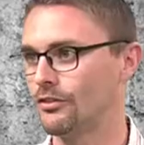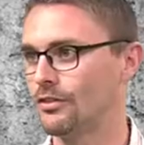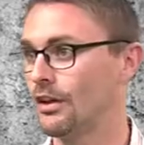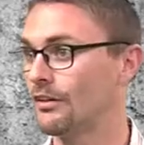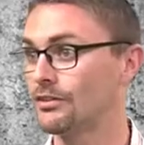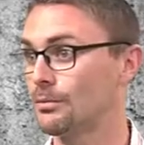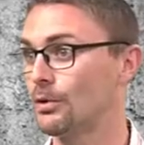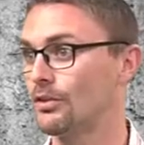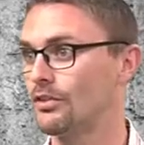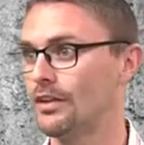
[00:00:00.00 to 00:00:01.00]
just
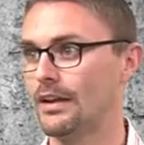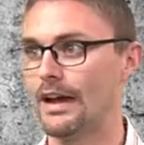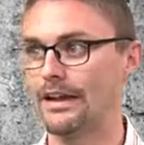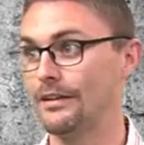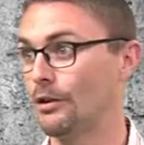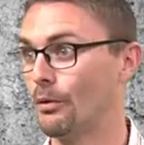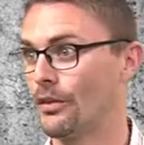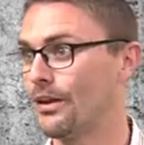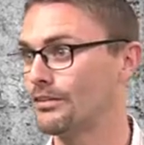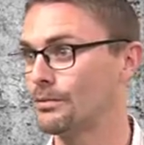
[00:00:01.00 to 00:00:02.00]
customers and how to deal
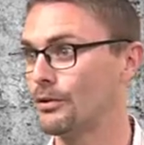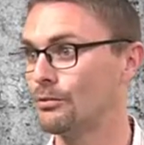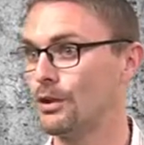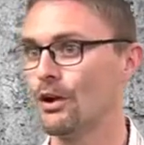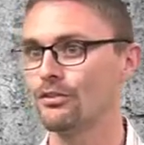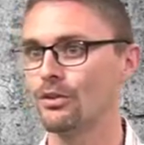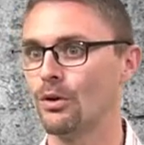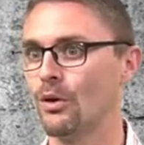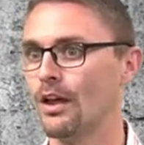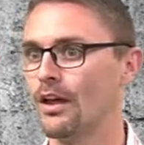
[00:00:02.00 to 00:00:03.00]
with customers, but
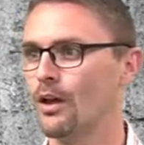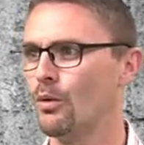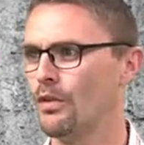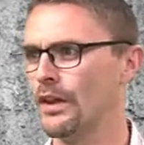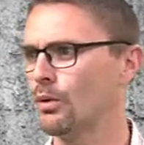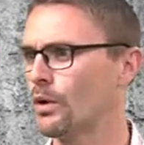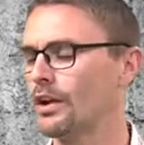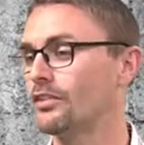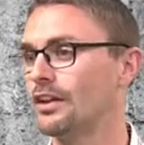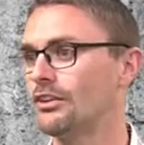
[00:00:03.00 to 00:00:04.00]
also within
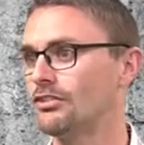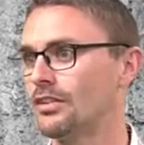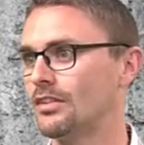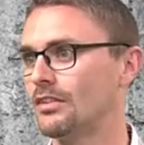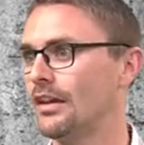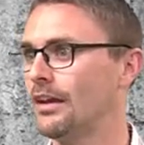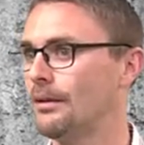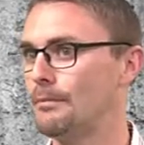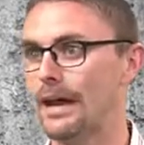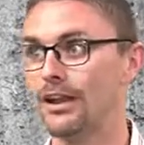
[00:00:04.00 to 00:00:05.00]
organizations,
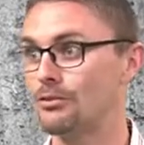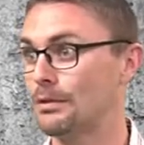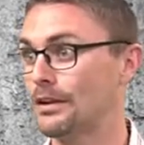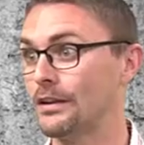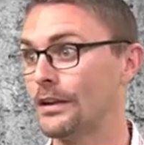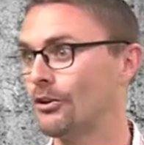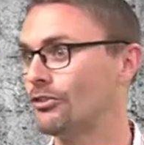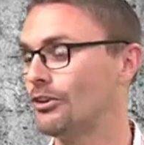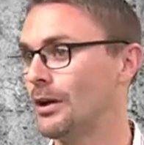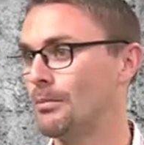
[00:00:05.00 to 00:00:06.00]
management,
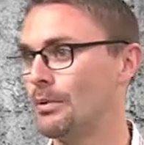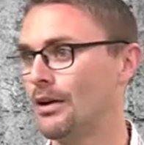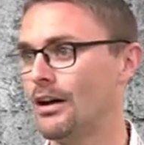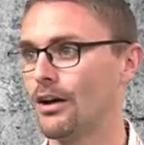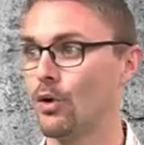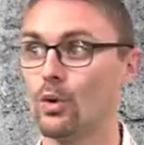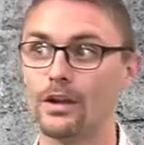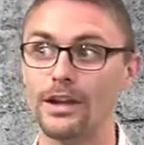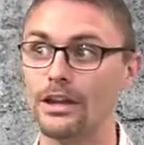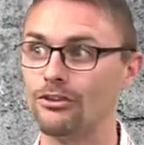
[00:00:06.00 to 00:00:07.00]
leadership,
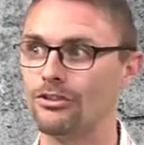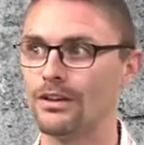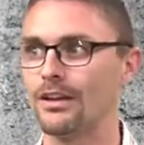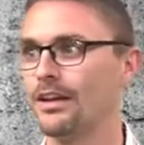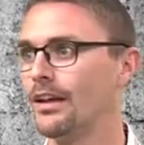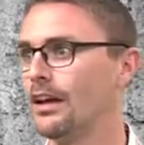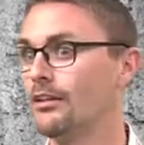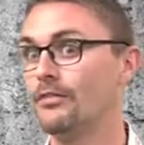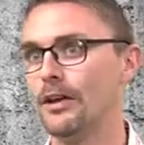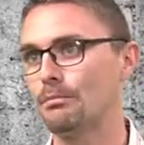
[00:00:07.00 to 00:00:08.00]
coordination,
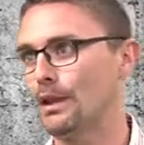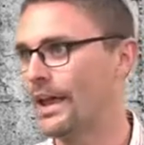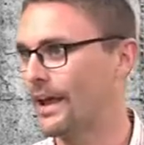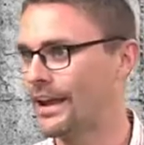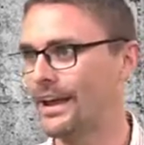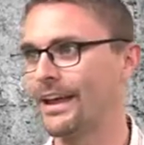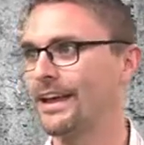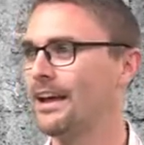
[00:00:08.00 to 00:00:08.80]
event planning.